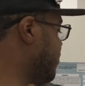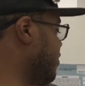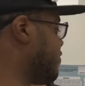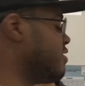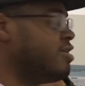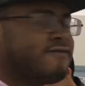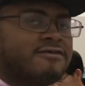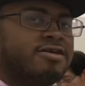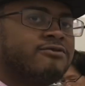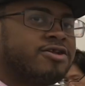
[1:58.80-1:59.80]
to
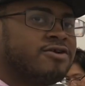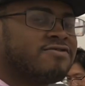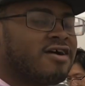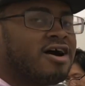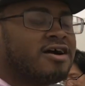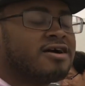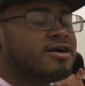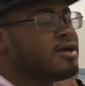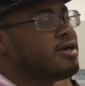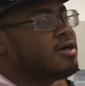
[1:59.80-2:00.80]
significantly reduce our
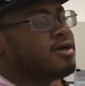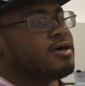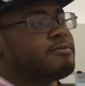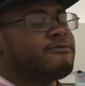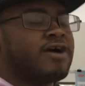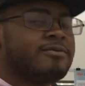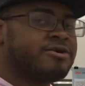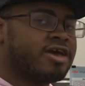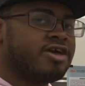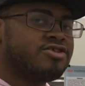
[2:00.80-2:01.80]

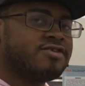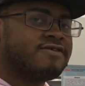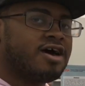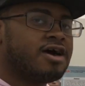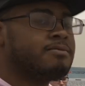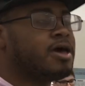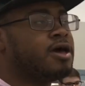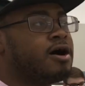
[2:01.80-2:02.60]
fabrication time and